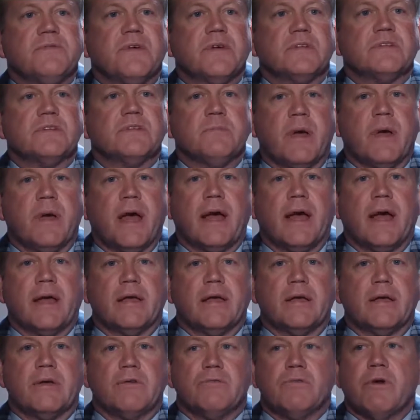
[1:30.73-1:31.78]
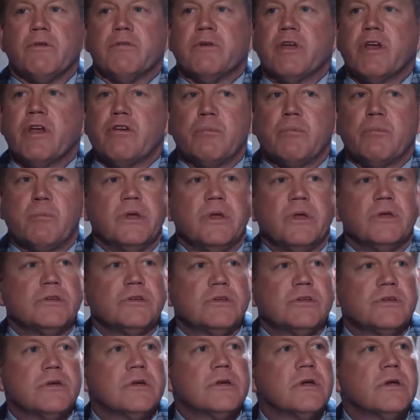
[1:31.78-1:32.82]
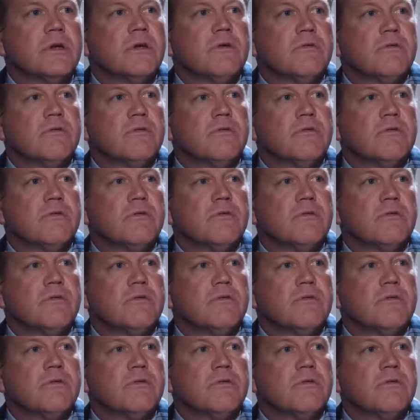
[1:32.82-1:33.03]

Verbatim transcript: defensive back, Riviera Beach,